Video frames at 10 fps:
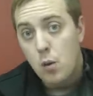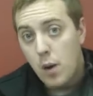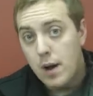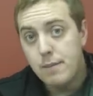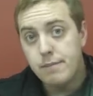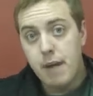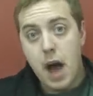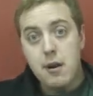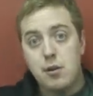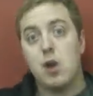Well,
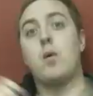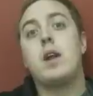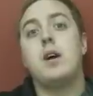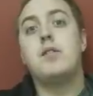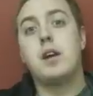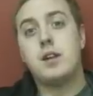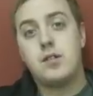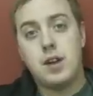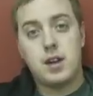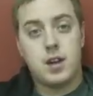I don't know what else I
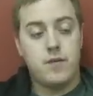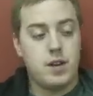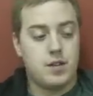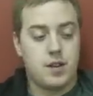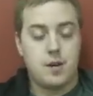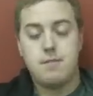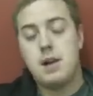can say to convince you.